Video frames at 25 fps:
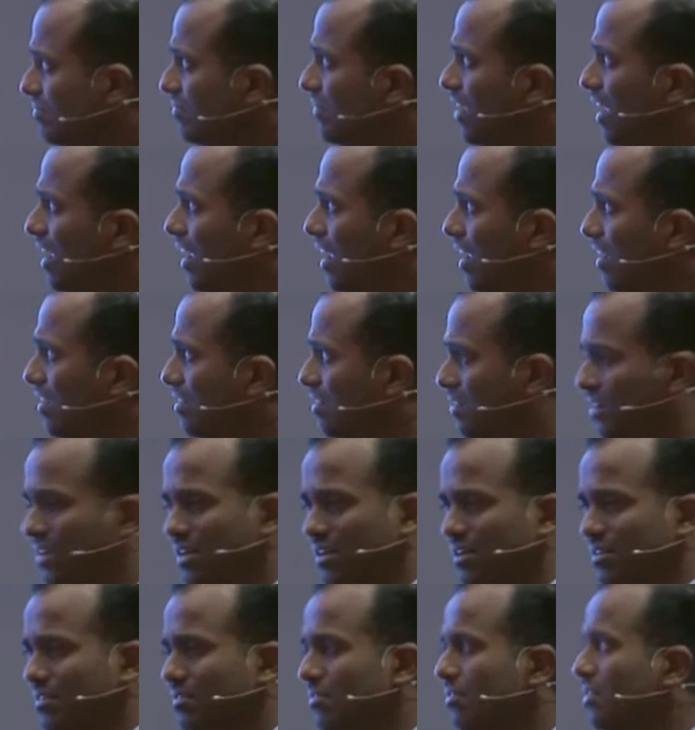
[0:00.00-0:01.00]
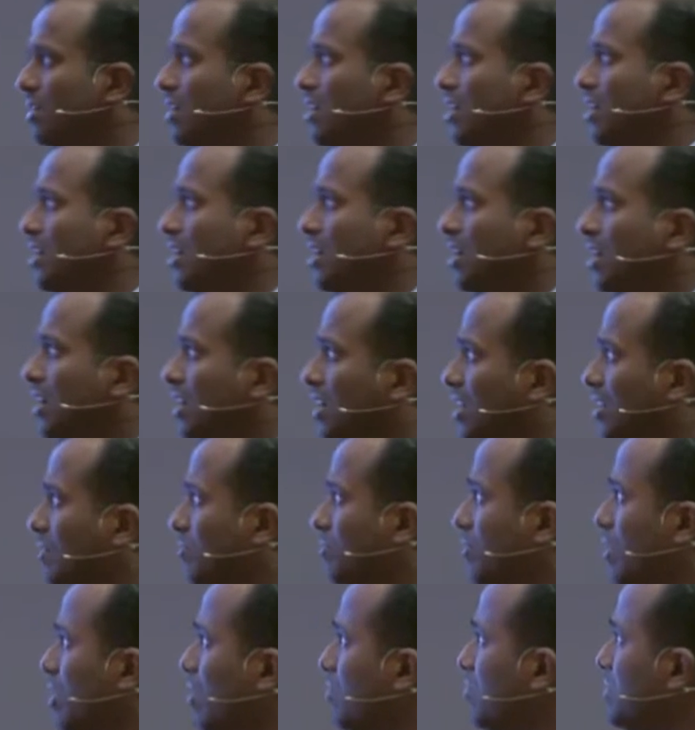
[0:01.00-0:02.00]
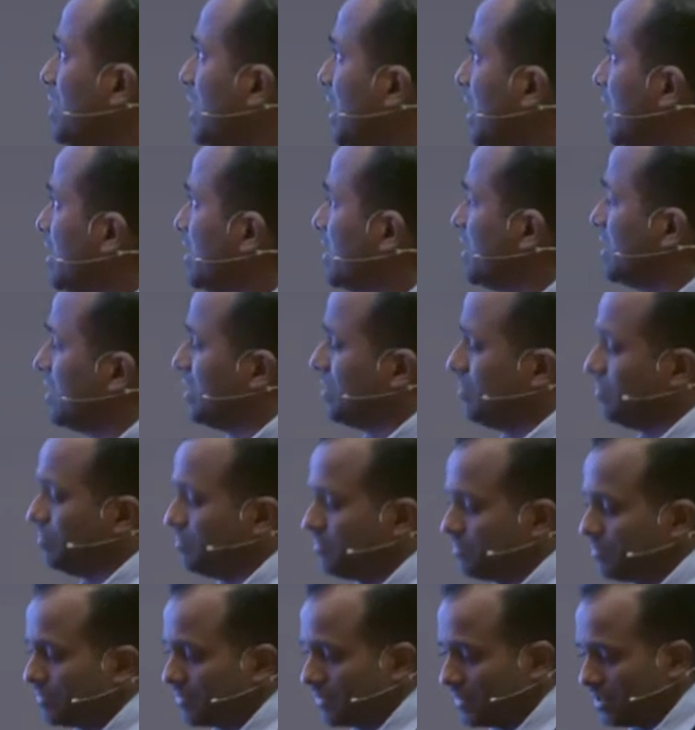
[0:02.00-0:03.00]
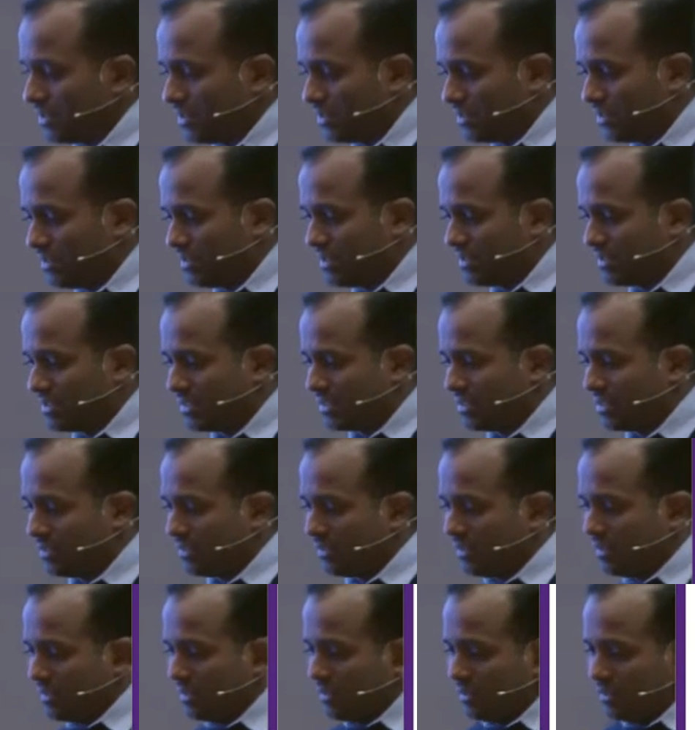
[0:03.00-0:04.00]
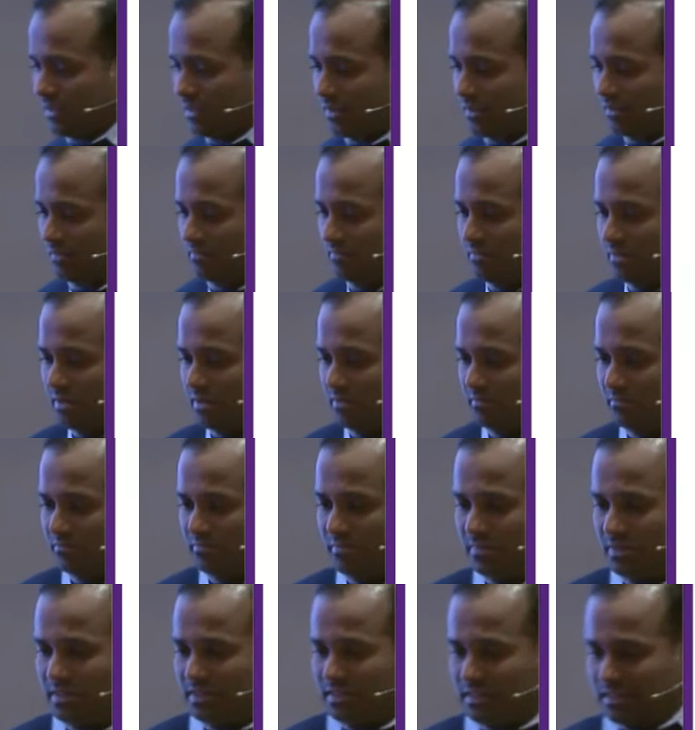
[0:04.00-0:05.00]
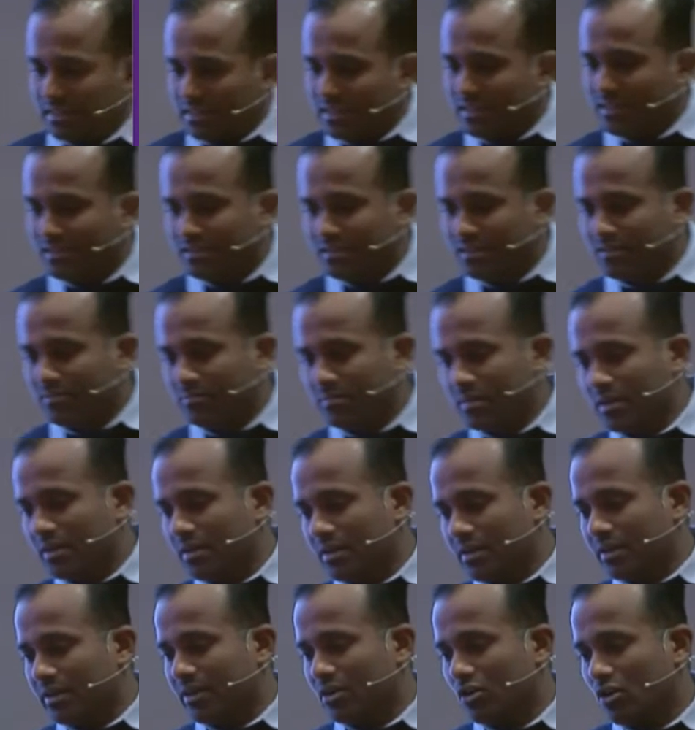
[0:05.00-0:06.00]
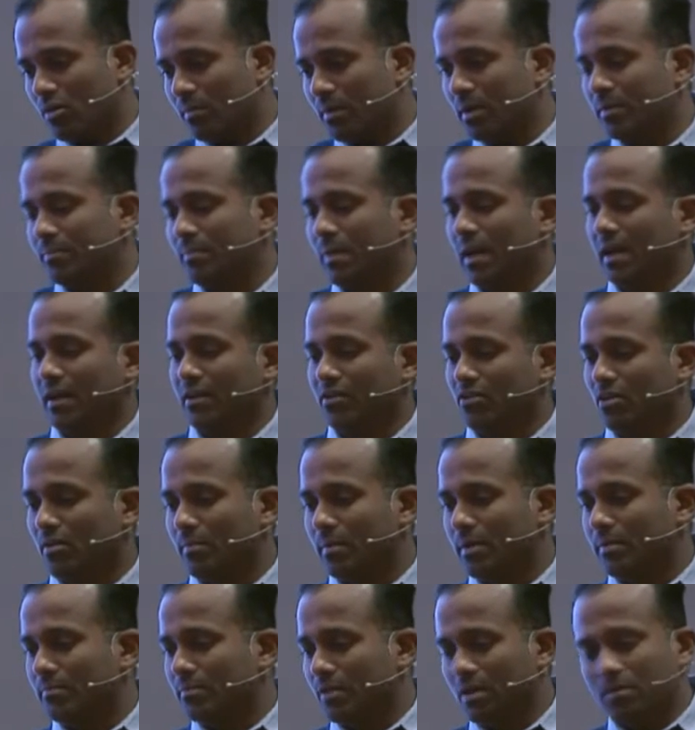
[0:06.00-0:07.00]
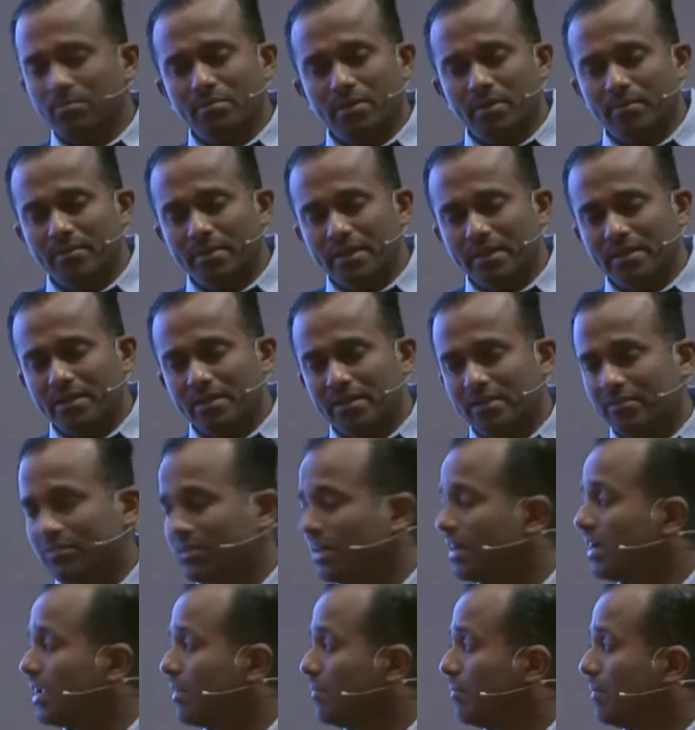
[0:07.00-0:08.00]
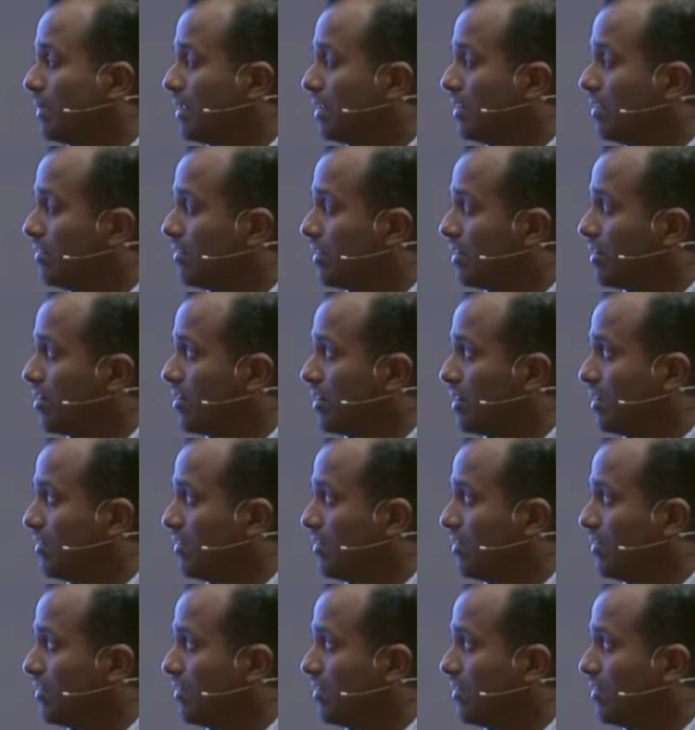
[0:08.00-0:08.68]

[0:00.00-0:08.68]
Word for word: And uh, uh probably like uh, uh, it's it is a, a common common problem in different different